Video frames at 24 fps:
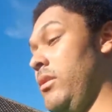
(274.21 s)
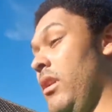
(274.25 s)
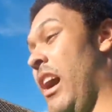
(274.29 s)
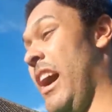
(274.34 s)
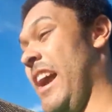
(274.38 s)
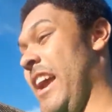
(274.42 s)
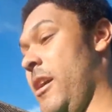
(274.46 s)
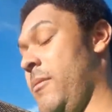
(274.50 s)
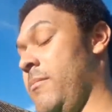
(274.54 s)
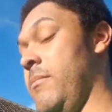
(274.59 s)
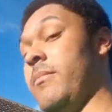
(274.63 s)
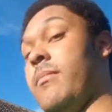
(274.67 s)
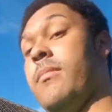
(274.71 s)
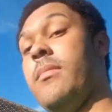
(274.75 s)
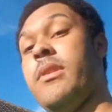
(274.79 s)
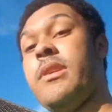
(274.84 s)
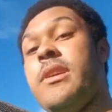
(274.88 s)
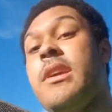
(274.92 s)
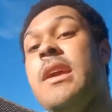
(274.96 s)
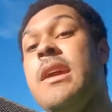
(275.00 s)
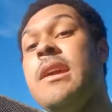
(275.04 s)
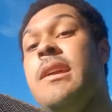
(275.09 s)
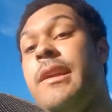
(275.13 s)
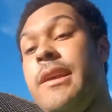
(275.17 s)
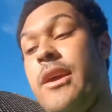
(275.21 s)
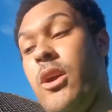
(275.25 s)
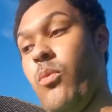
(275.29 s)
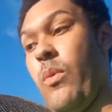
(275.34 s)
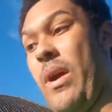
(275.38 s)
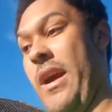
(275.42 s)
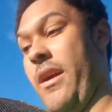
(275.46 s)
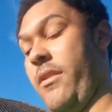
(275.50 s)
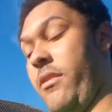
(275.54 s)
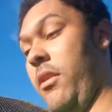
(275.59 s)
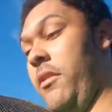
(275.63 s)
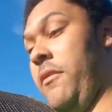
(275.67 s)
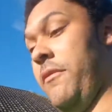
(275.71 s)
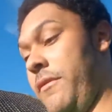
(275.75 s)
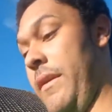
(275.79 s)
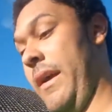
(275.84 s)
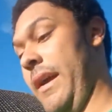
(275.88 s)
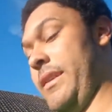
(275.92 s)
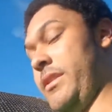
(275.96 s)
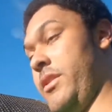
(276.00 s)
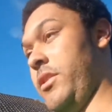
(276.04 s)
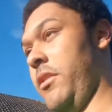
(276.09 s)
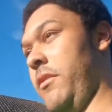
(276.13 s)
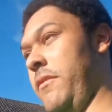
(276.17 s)
I am keenly aware of
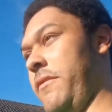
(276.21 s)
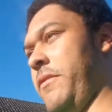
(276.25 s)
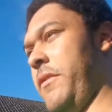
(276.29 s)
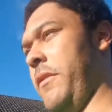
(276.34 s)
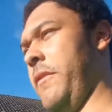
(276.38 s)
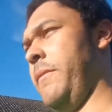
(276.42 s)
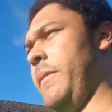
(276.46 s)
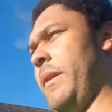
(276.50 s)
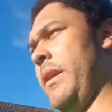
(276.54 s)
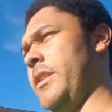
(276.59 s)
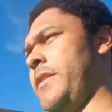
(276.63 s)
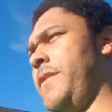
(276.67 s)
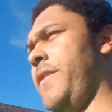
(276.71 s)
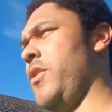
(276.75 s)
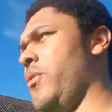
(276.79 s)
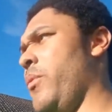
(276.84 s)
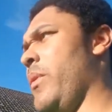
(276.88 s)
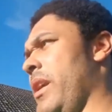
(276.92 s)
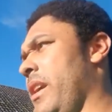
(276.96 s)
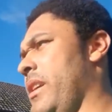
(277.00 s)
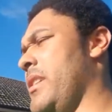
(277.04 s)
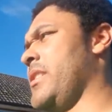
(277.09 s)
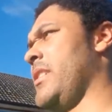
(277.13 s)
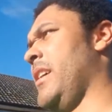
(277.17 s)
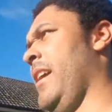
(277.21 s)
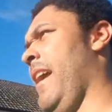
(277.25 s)
the past few weeks,